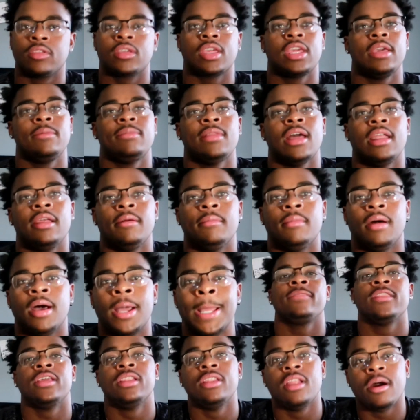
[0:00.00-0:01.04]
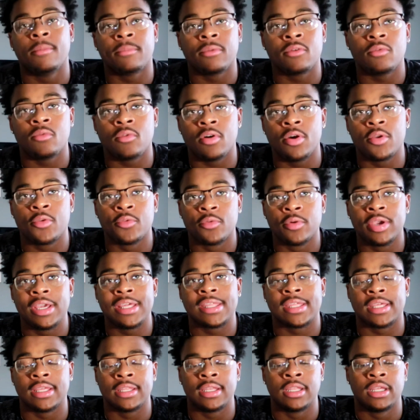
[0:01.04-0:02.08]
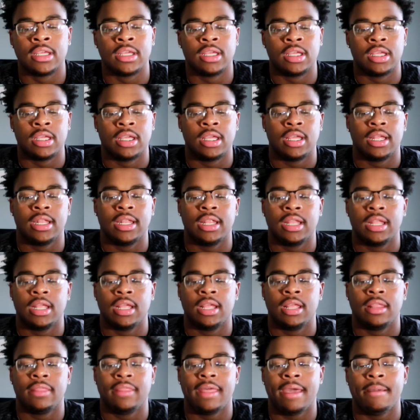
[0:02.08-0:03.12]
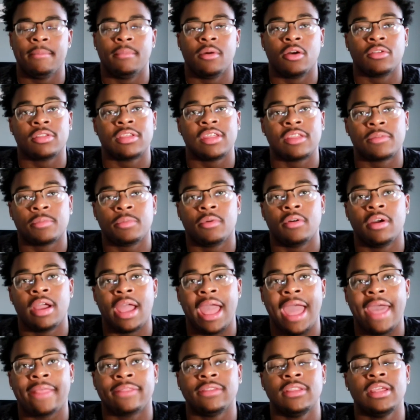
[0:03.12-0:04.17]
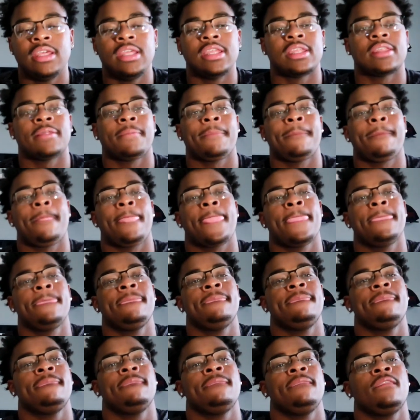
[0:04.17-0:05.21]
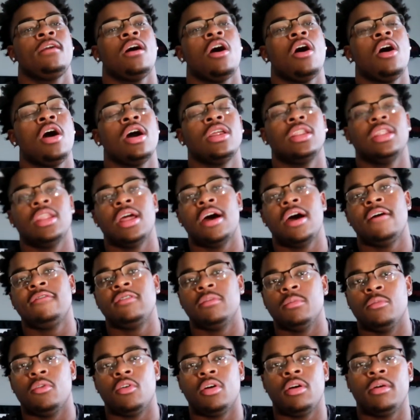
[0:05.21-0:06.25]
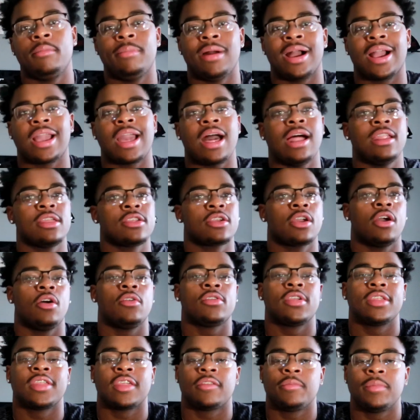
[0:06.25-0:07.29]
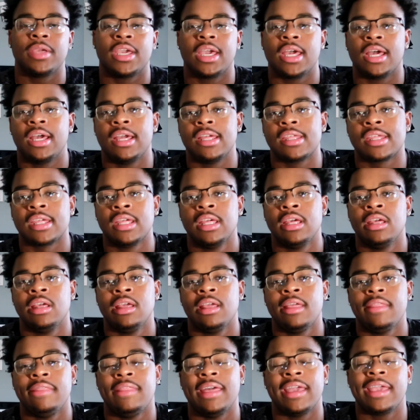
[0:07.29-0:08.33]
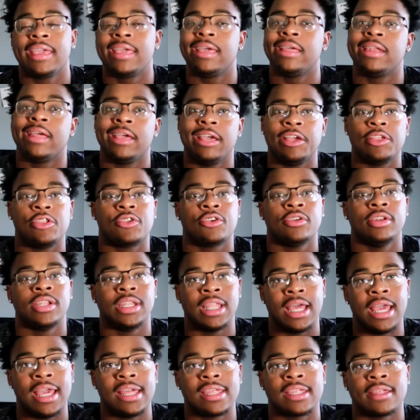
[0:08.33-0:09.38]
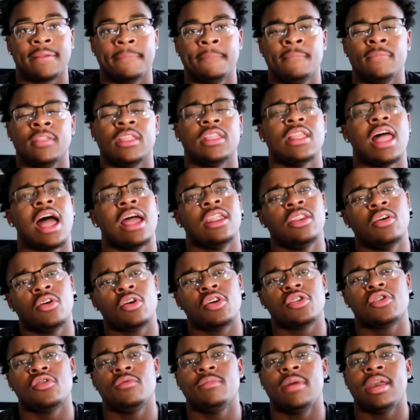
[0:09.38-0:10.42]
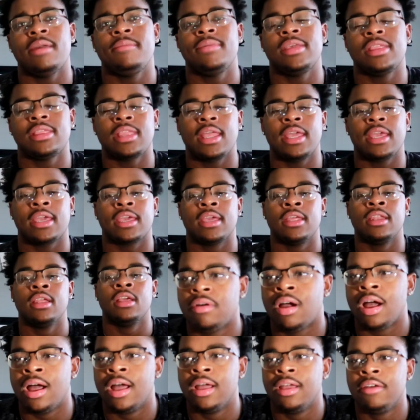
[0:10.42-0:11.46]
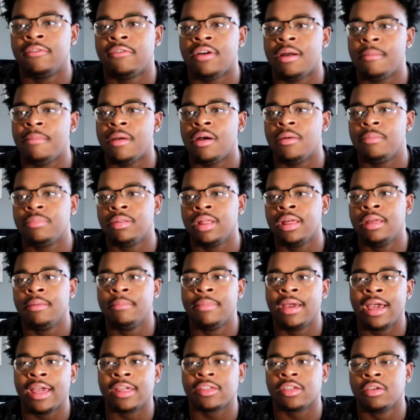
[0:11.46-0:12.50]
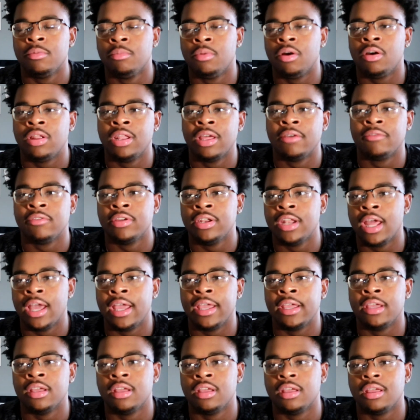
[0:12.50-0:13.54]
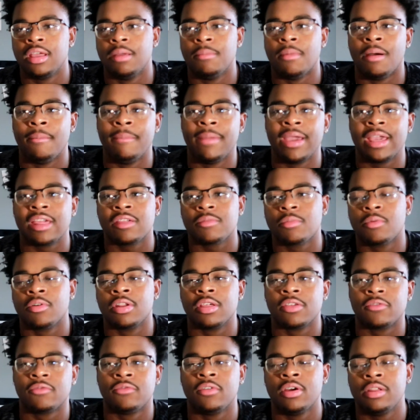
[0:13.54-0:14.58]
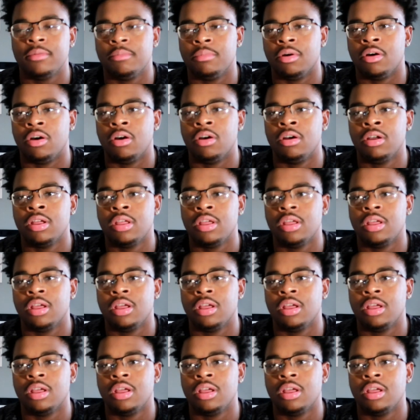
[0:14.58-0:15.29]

keep that in mind the number one reason that multi-sport athletes are loved more by college coaches is because they get injured less now i know what you may be thinking if i'm out playing basketball every day and my main sport is football